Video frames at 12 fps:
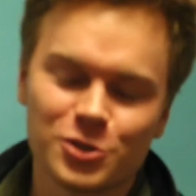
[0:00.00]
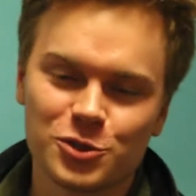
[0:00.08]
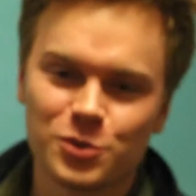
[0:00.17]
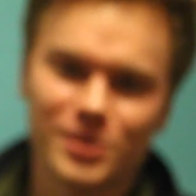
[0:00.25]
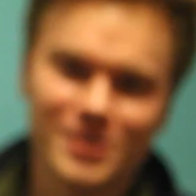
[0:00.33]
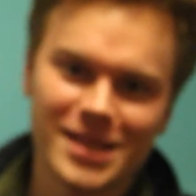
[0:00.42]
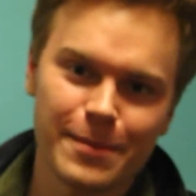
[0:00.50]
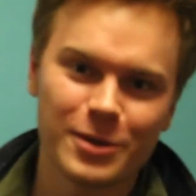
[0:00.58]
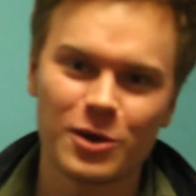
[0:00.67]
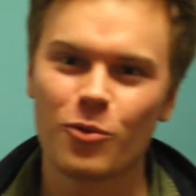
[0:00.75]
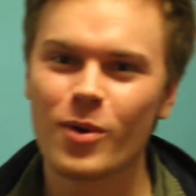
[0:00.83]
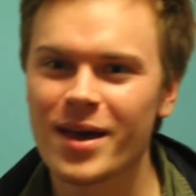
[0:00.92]
They're sort of
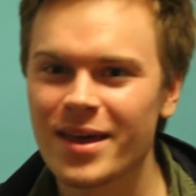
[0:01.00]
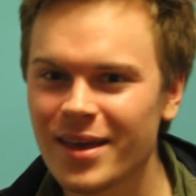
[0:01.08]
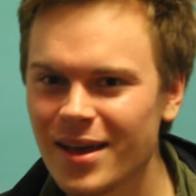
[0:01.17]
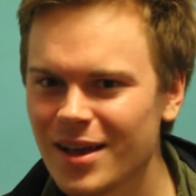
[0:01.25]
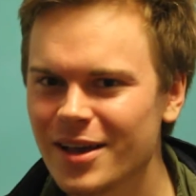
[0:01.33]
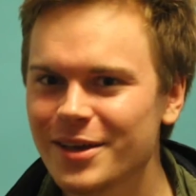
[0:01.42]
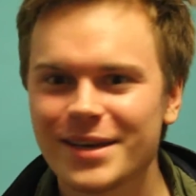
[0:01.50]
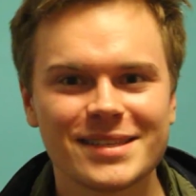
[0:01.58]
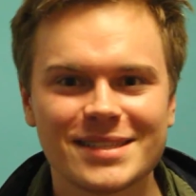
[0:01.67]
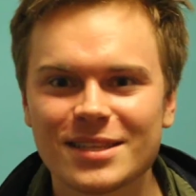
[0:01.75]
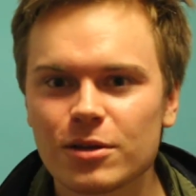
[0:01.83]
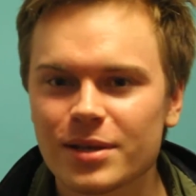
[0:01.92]
stepping away. You
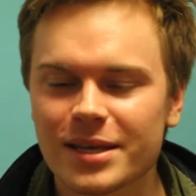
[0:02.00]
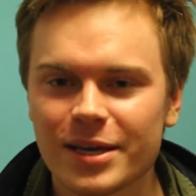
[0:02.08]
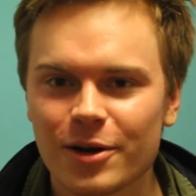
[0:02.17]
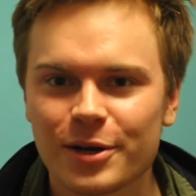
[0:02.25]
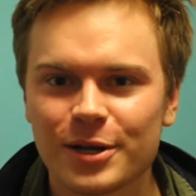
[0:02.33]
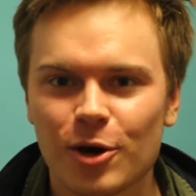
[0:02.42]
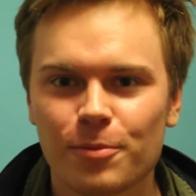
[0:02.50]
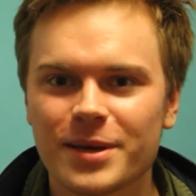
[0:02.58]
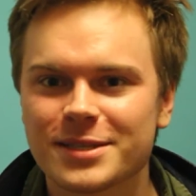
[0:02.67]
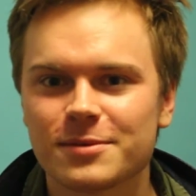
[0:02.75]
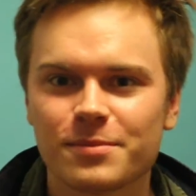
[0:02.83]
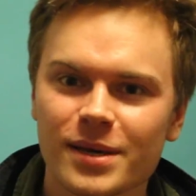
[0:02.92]
can still hear, you know,
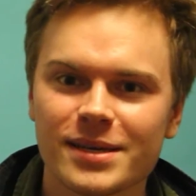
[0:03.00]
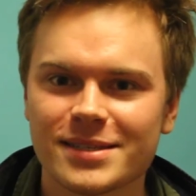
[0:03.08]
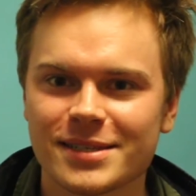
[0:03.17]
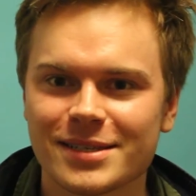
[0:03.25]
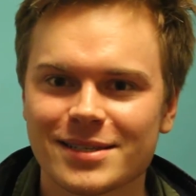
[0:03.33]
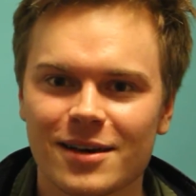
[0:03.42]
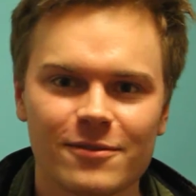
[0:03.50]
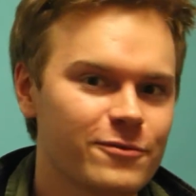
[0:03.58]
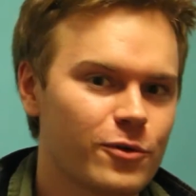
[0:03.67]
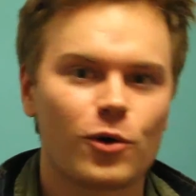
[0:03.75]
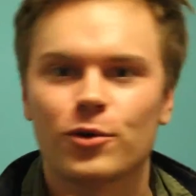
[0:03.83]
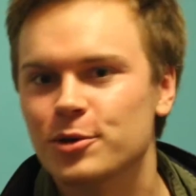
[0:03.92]
bits and pieces
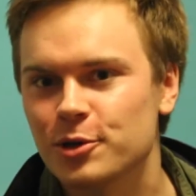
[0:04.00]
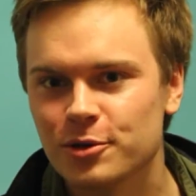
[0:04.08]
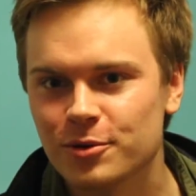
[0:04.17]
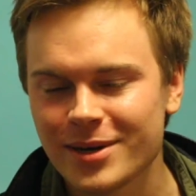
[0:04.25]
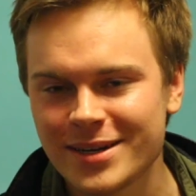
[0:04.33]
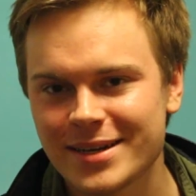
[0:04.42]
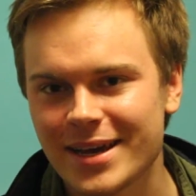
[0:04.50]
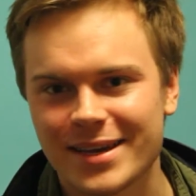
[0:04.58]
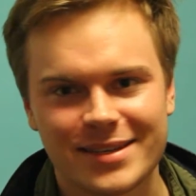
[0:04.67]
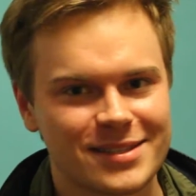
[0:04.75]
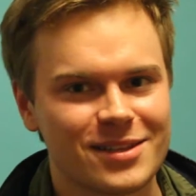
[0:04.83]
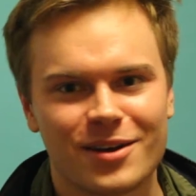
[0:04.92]
of earlier Green Day.
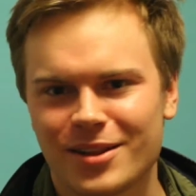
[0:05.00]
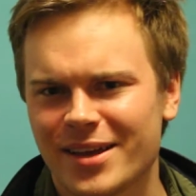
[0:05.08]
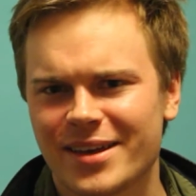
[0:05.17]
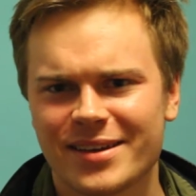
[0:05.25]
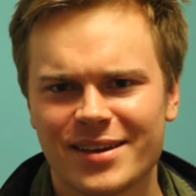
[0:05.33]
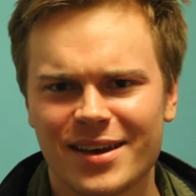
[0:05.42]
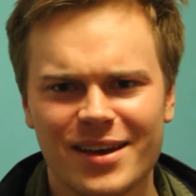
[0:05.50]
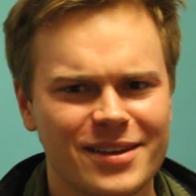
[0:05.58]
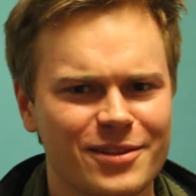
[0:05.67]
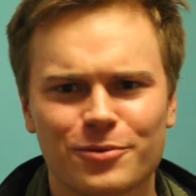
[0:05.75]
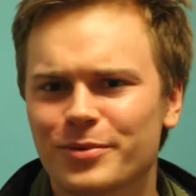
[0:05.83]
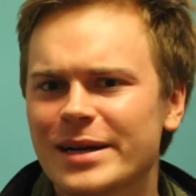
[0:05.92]
It's not like
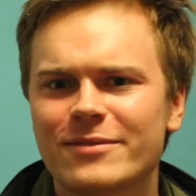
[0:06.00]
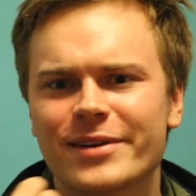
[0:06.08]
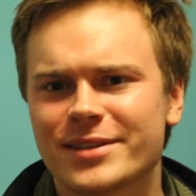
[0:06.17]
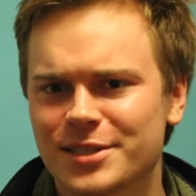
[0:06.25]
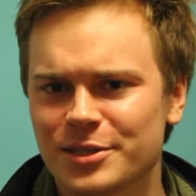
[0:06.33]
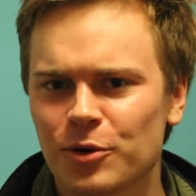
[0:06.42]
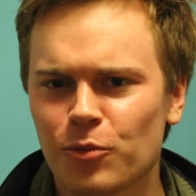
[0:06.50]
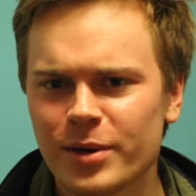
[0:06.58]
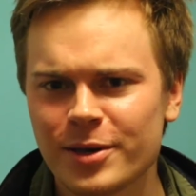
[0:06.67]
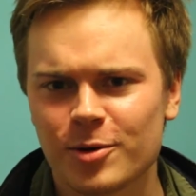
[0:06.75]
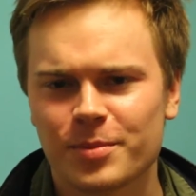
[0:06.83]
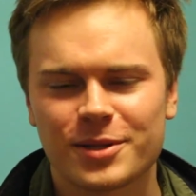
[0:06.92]
they're reinventing the
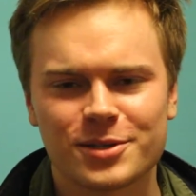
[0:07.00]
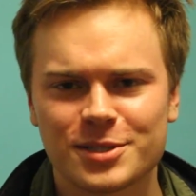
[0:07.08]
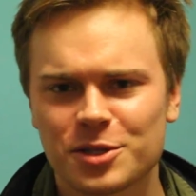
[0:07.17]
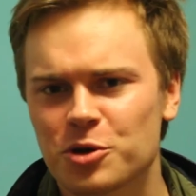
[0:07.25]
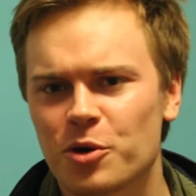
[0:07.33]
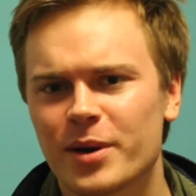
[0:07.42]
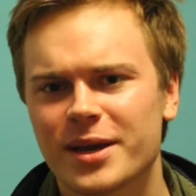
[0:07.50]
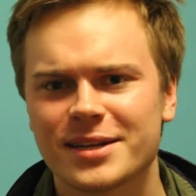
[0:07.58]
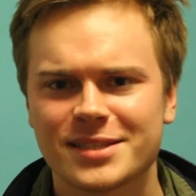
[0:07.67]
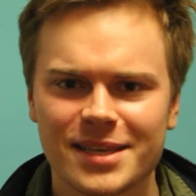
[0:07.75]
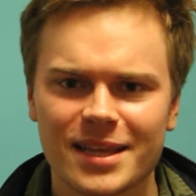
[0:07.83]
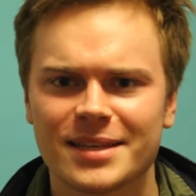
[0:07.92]
wheel, but they're still going in
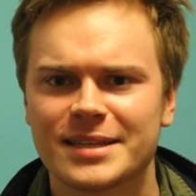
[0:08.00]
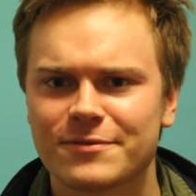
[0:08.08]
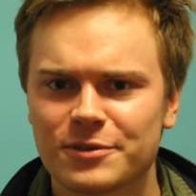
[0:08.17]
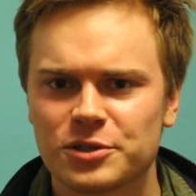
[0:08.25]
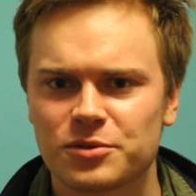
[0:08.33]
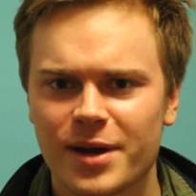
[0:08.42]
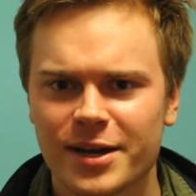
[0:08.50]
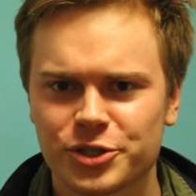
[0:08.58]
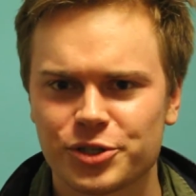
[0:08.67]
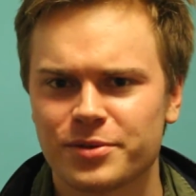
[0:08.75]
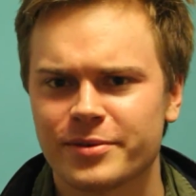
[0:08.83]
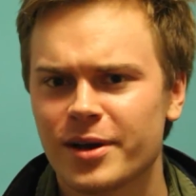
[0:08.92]
a slightly different
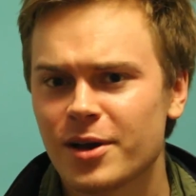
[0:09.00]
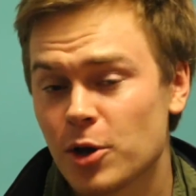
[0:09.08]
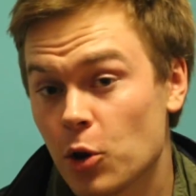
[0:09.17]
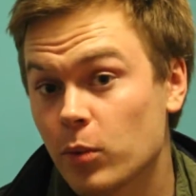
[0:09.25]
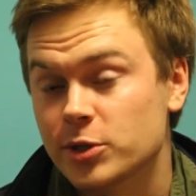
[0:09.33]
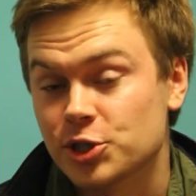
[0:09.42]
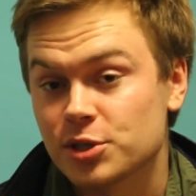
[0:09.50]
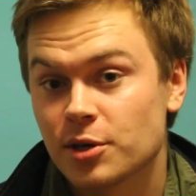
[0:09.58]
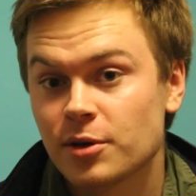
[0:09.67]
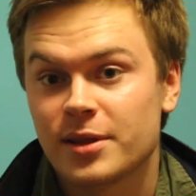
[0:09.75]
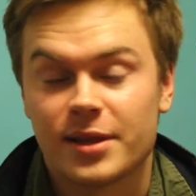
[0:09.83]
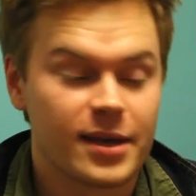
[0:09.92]
direction, which is a
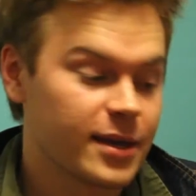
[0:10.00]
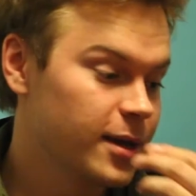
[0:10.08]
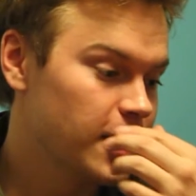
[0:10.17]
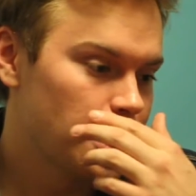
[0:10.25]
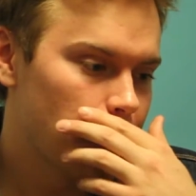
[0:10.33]
good thing.